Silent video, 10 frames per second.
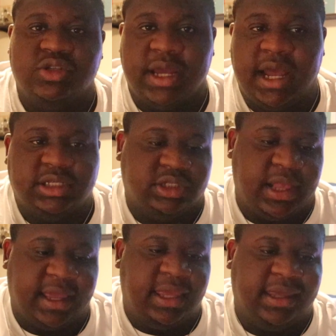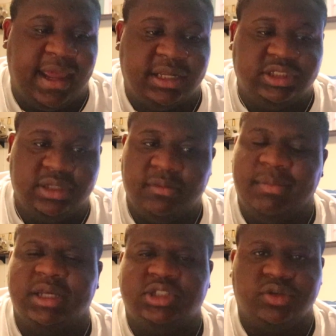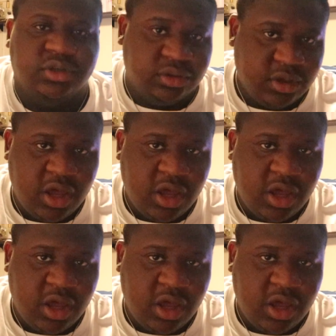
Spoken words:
you guys are like engaged in. But make sure you